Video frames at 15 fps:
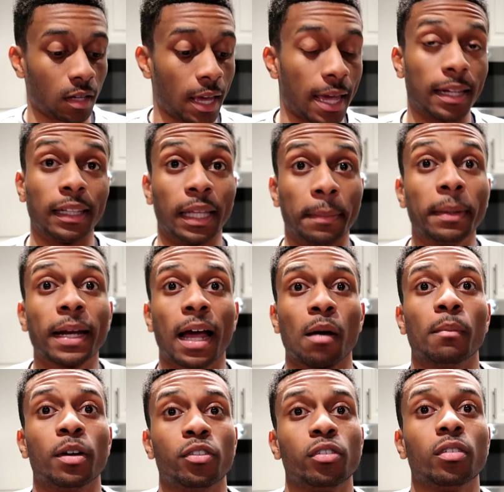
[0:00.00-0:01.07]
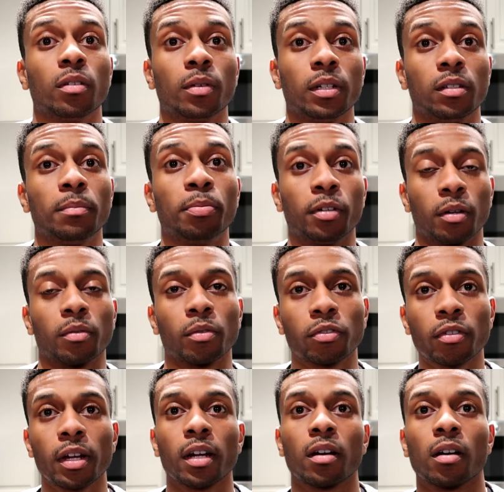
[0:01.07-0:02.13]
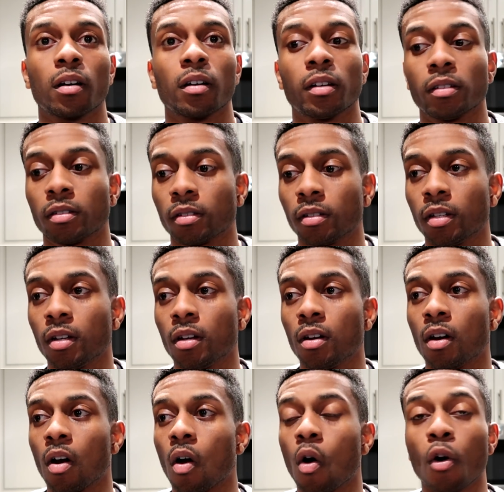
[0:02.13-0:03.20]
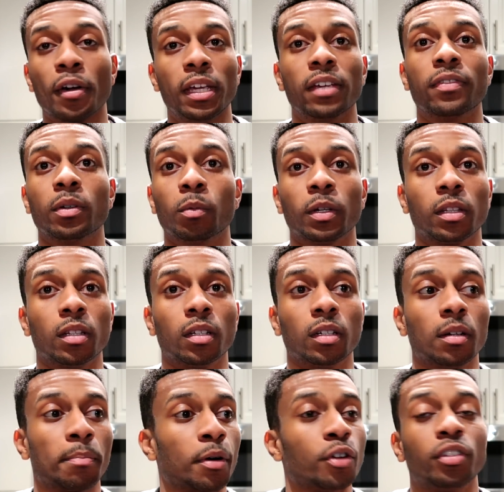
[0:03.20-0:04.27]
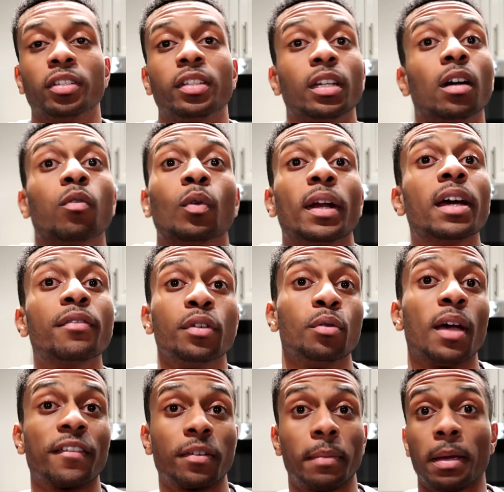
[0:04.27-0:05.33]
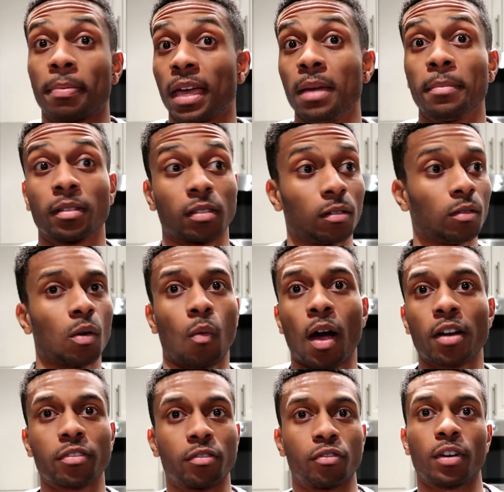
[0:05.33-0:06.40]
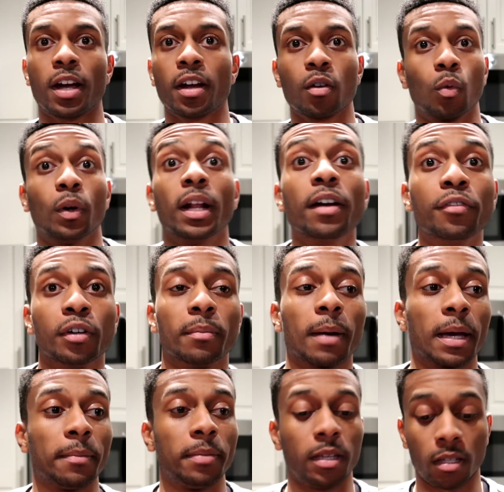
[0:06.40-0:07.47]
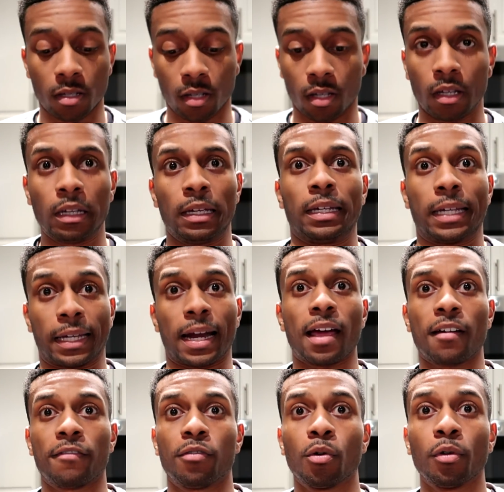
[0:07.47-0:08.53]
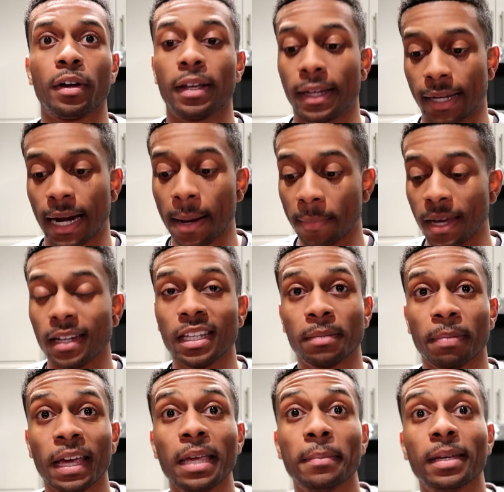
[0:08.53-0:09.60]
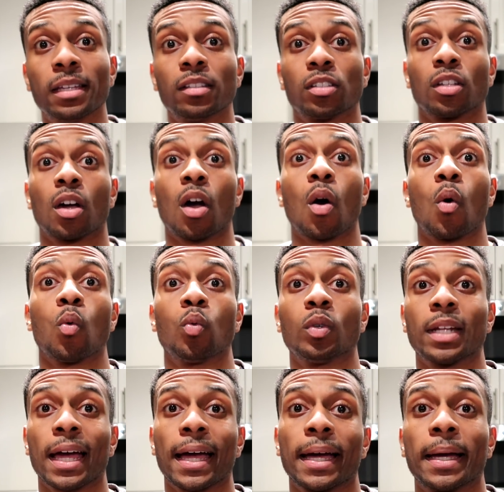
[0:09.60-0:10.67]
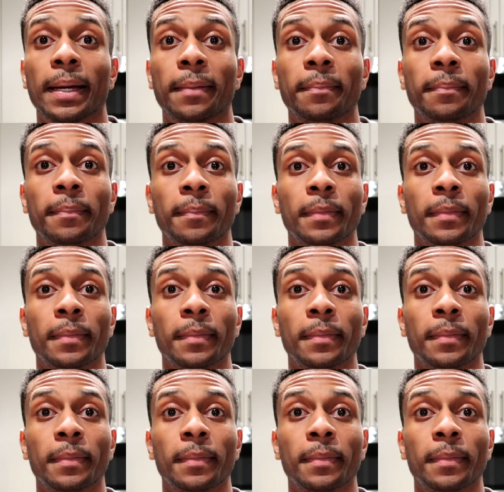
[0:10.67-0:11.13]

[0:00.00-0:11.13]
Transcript: and limit how much you're going to put on those credit cards. Or even with the purchasing of whatever, you have to make payments on a washer and dryer, whatever it might be. Can I afford it? Can I make these payments on time?